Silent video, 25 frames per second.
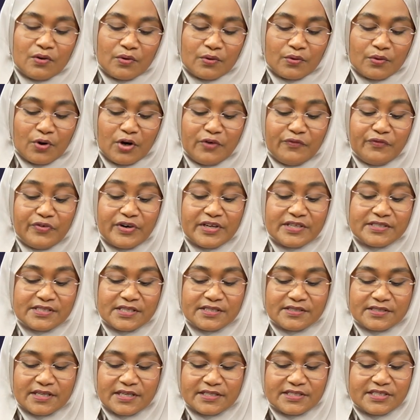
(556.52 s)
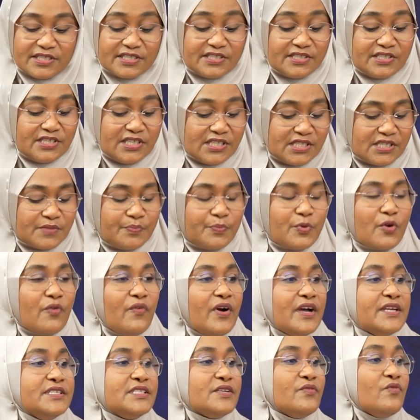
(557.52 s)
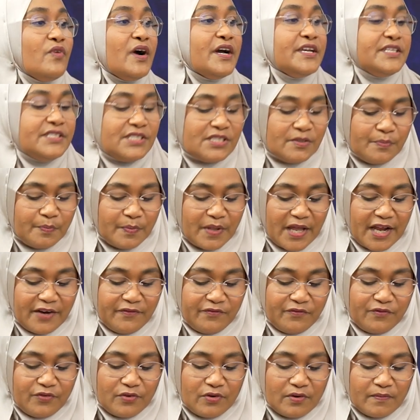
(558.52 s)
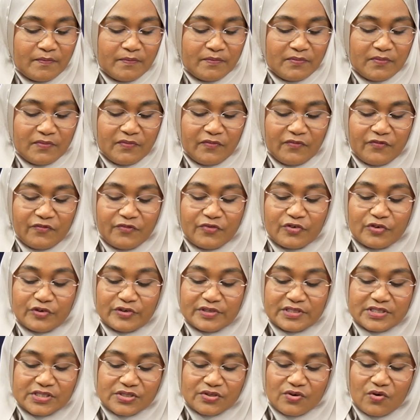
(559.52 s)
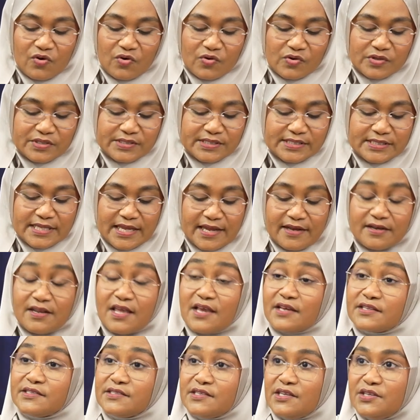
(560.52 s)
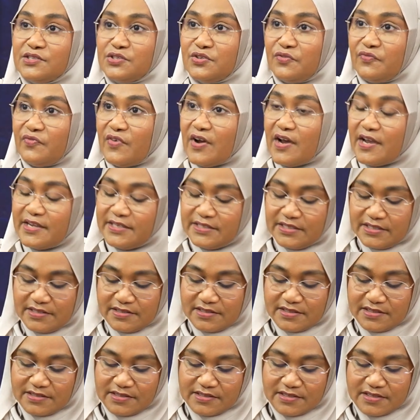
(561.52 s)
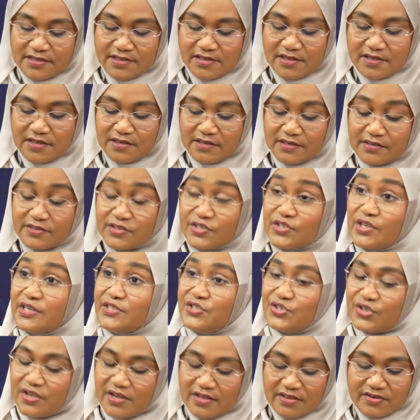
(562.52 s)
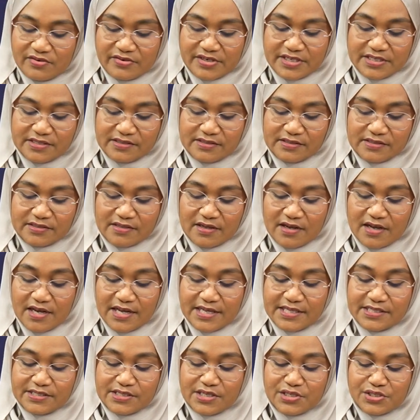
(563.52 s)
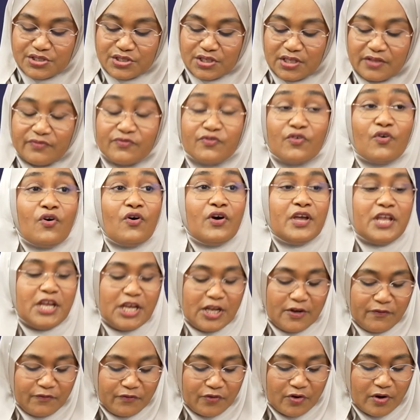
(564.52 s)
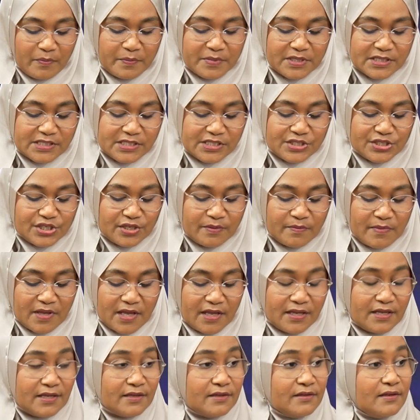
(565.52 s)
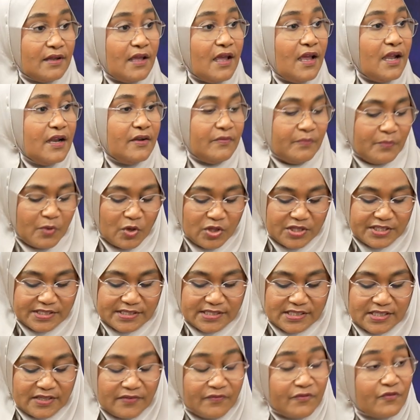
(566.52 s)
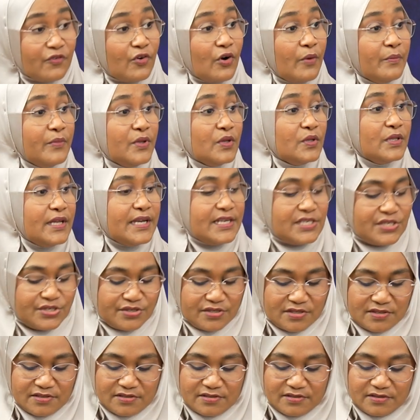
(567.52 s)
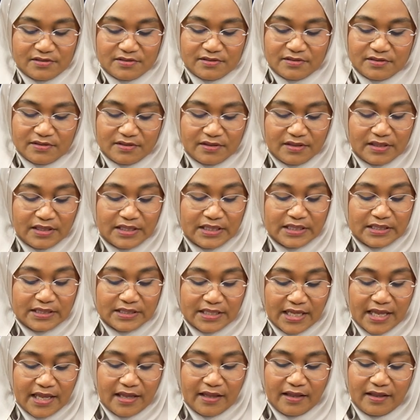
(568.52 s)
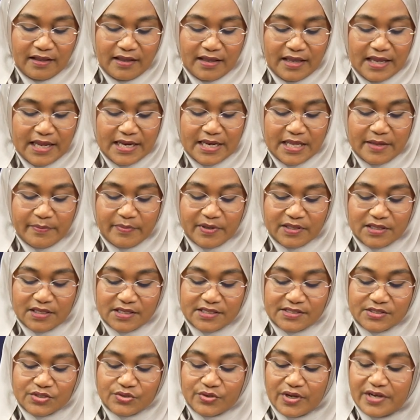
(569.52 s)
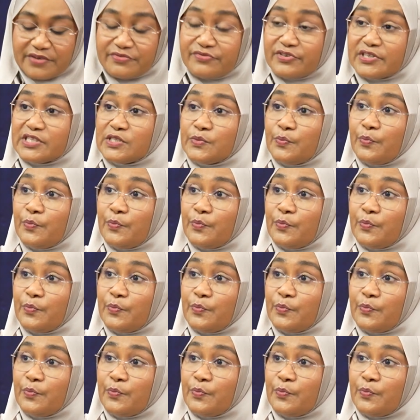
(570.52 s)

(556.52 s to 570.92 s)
Conferences such as this provide a vital platform for discourse and exchange of ideas. Such gatherings are essential for informed decision-making and policy formulation. They enable us to address